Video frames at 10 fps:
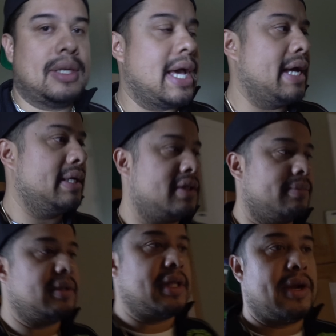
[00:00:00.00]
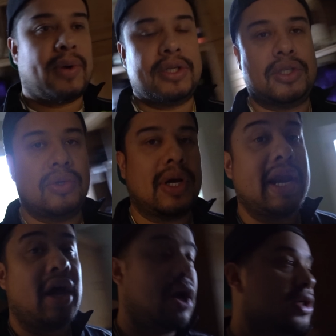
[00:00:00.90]
not something that I wanted to do.
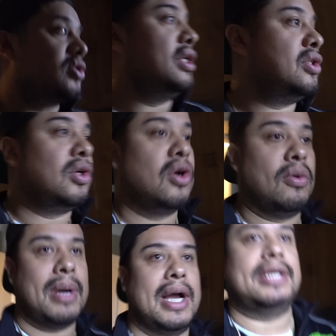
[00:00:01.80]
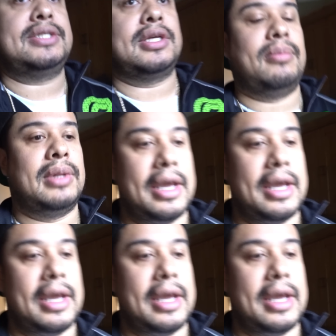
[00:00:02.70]
And I also need to go buy some